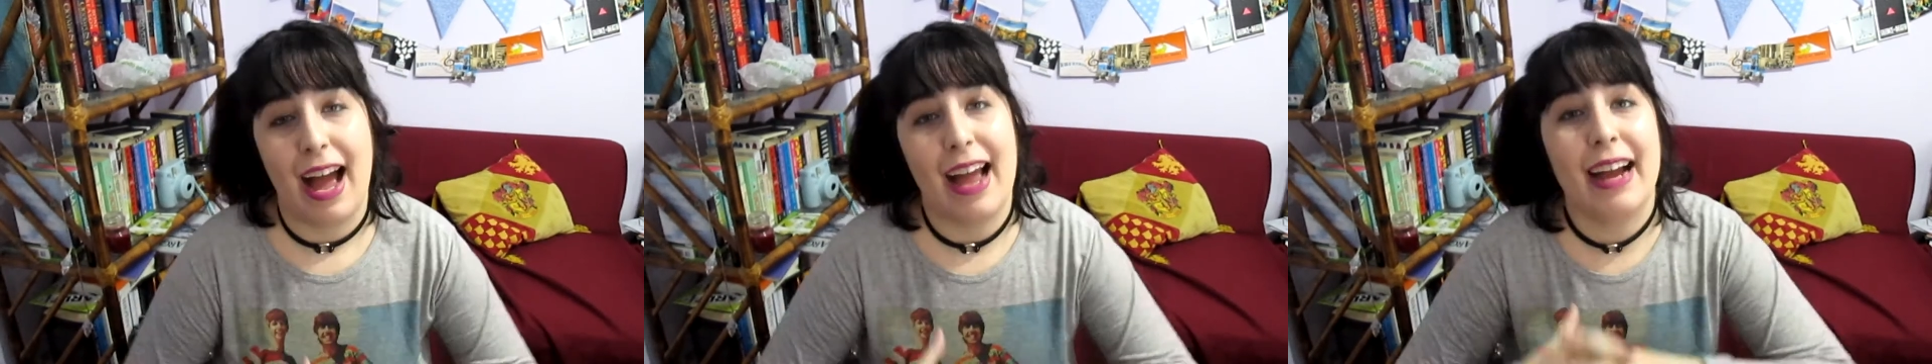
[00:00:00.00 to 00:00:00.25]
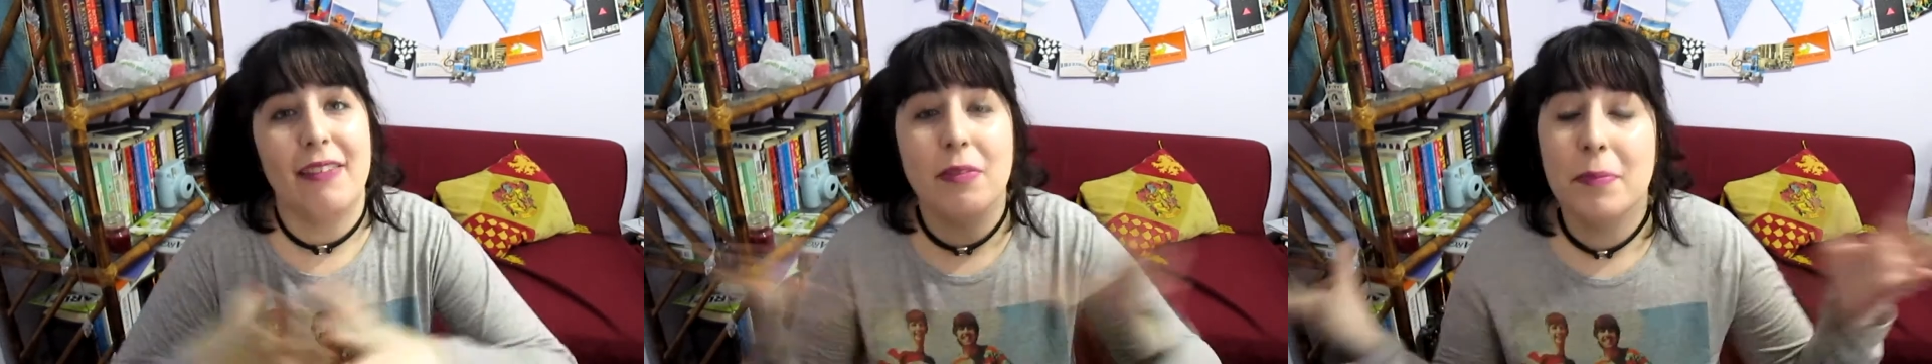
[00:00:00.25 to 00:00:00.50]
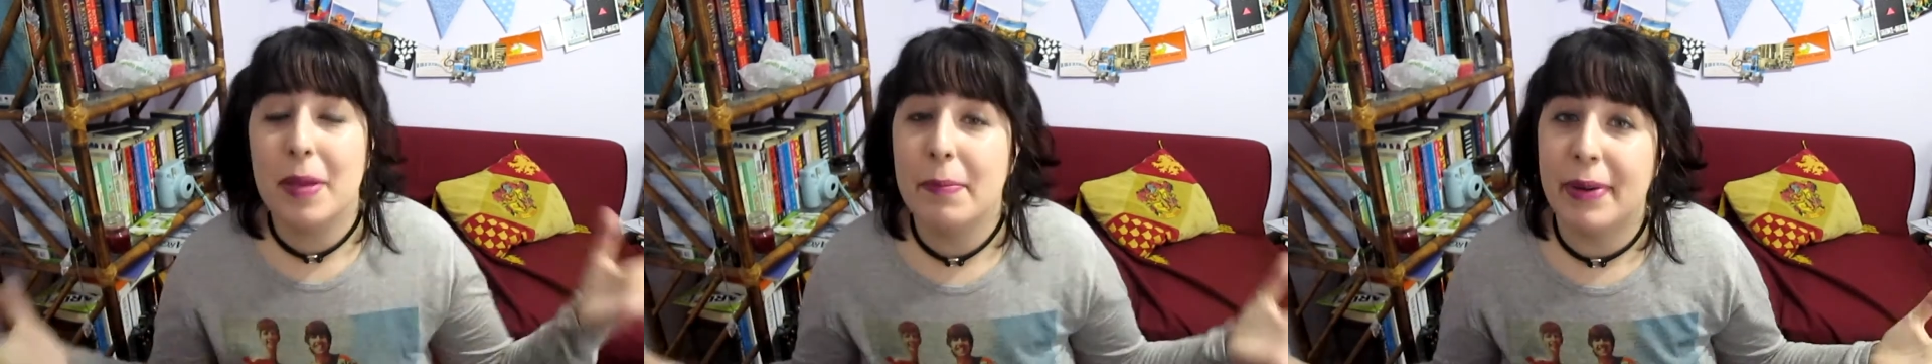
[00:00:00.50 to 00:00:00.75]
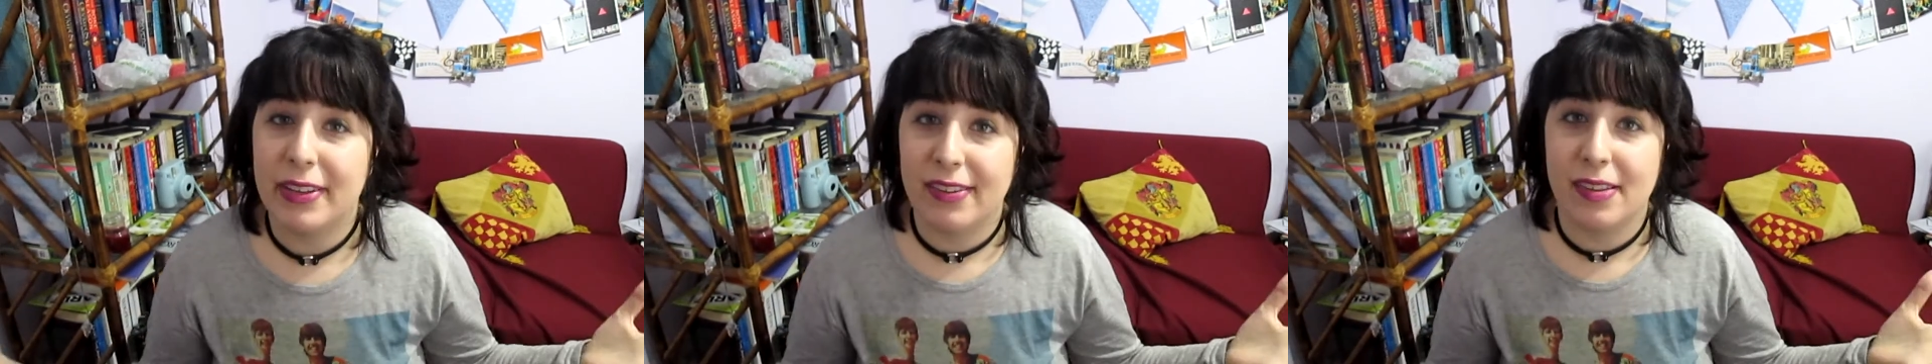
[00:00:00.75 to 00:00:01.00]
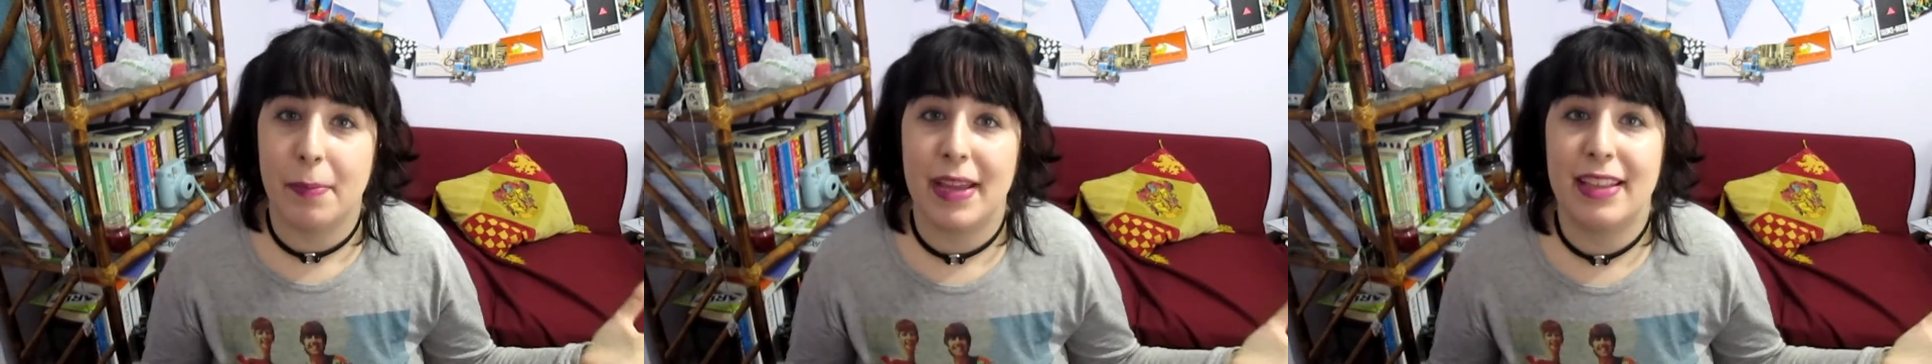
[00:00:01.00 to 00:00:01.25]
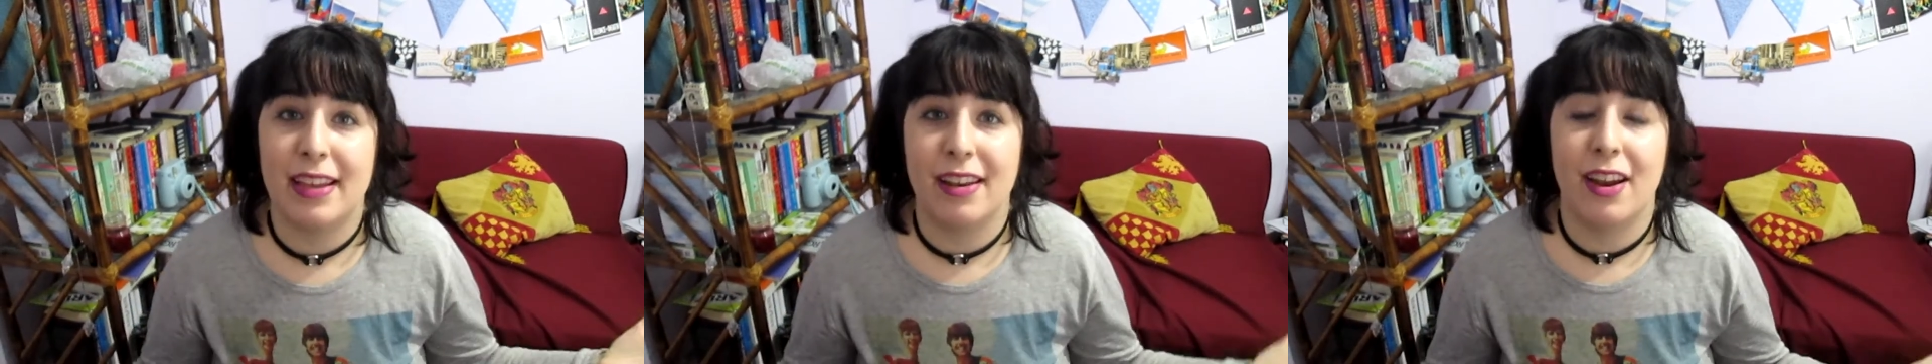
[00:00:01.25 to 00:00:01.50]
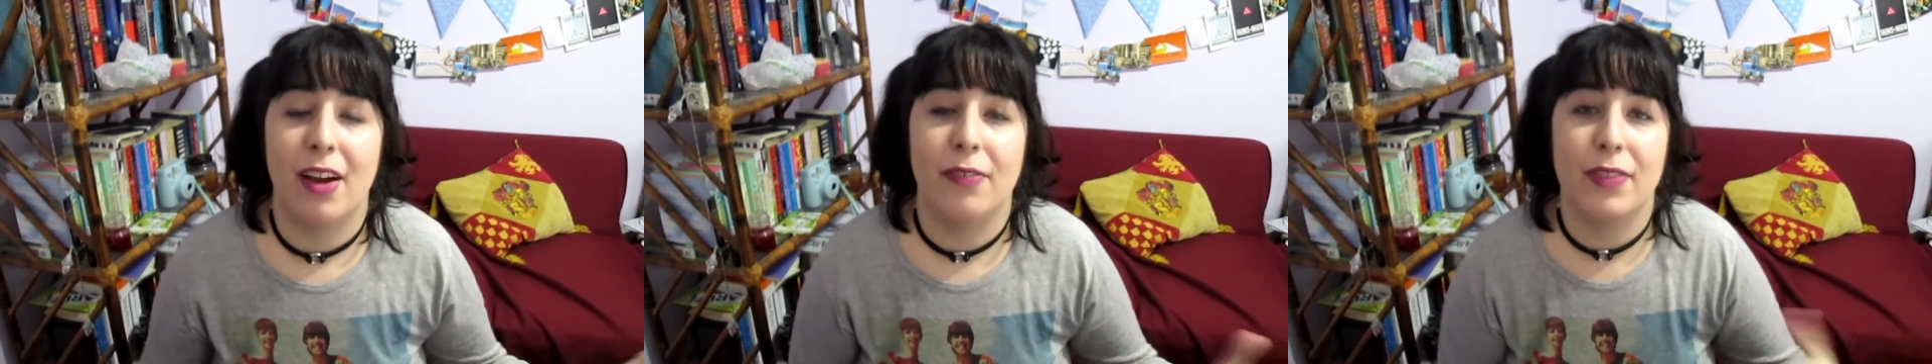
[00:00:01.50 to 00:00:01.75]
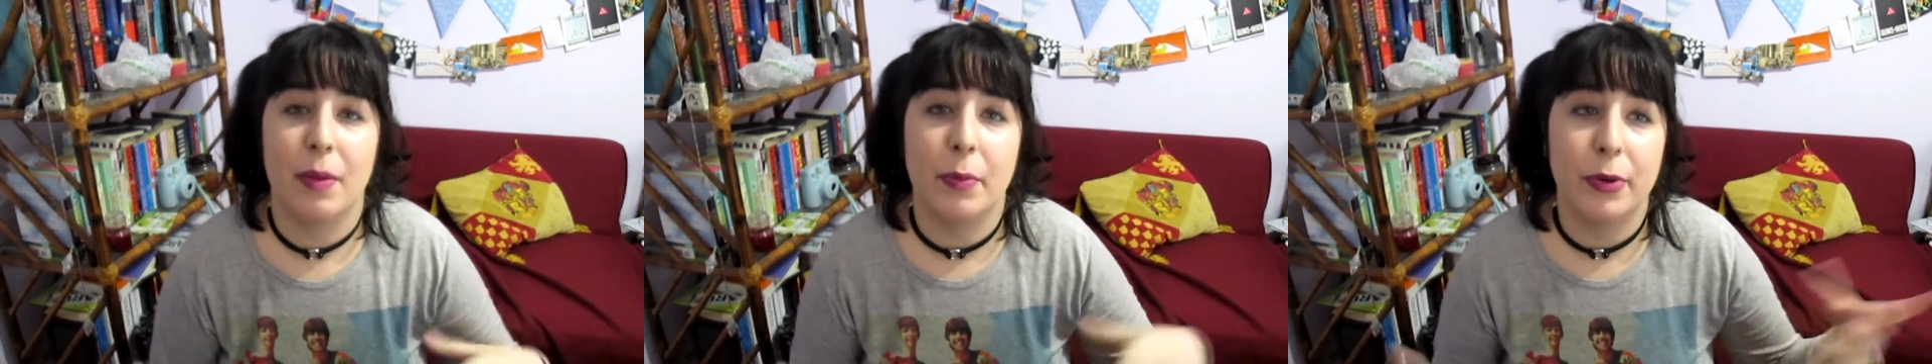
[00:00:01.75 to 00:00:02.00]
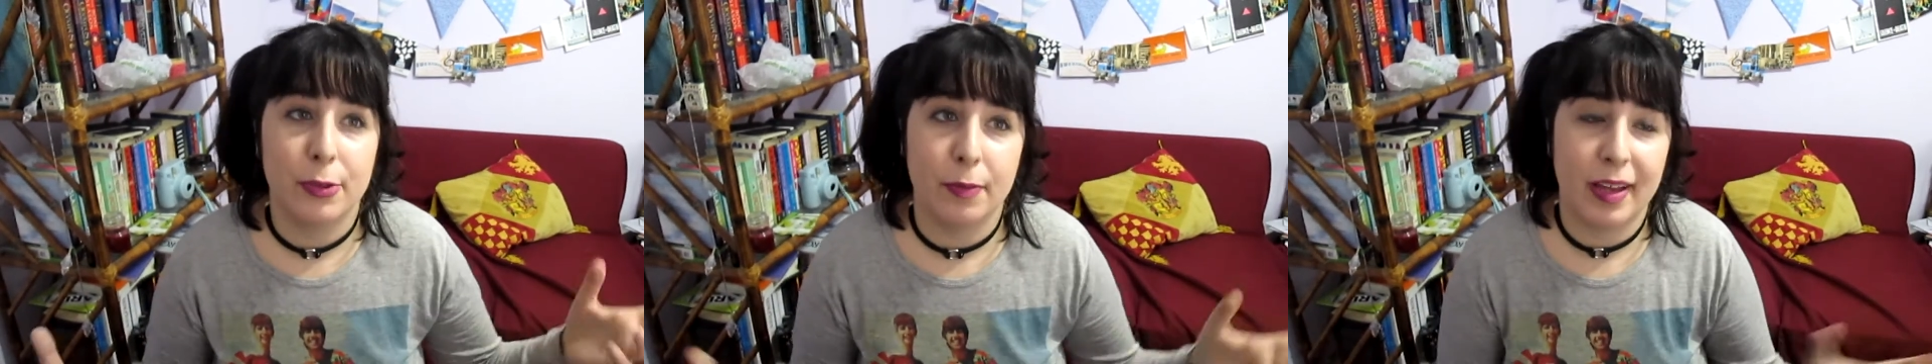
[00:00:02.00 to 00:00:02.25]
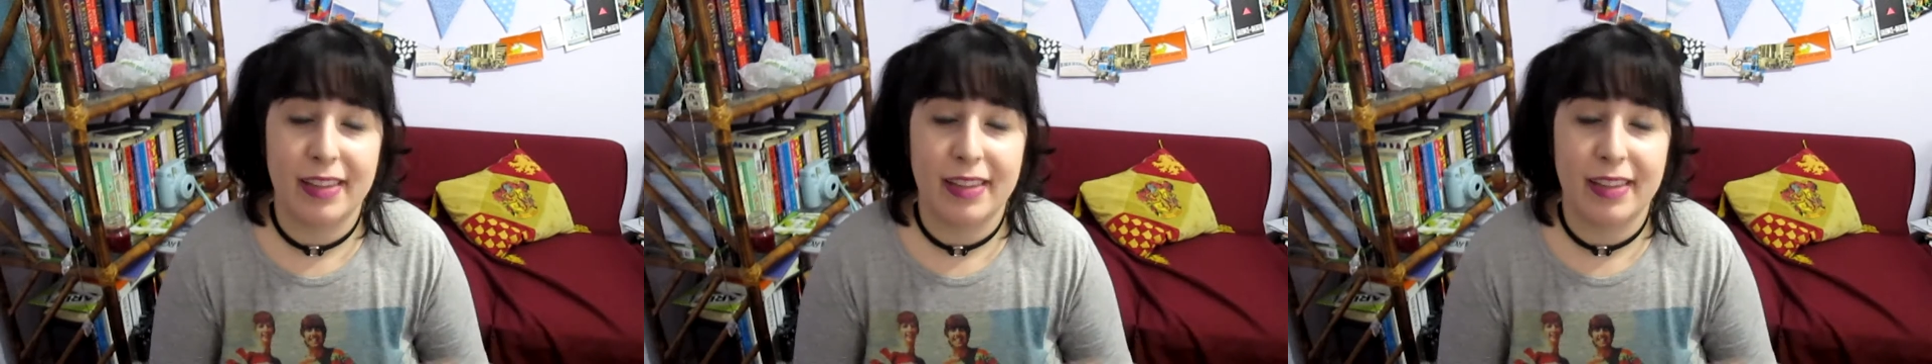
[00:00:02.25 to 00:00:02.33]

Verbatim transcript: I haven't been participating of the BookTube